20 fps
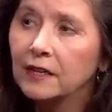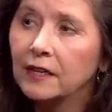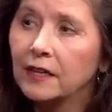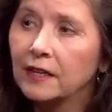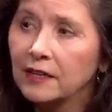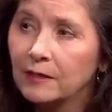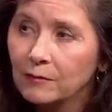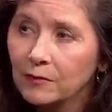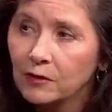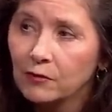
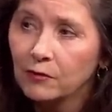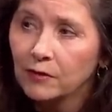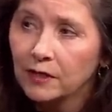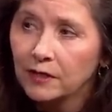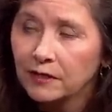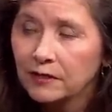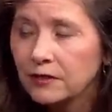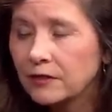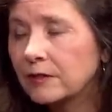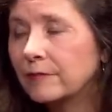and
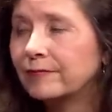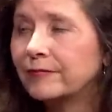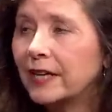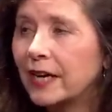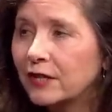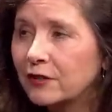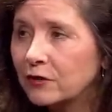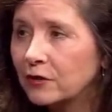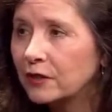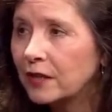immigrant
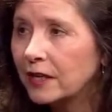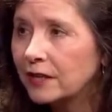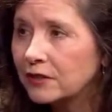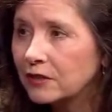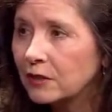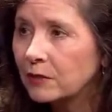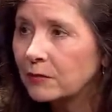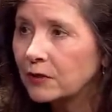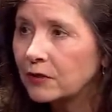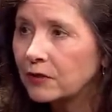
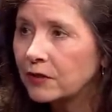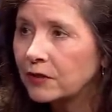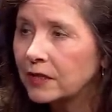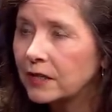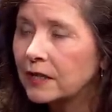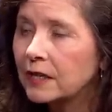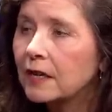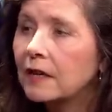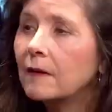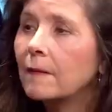naturalized
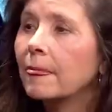community,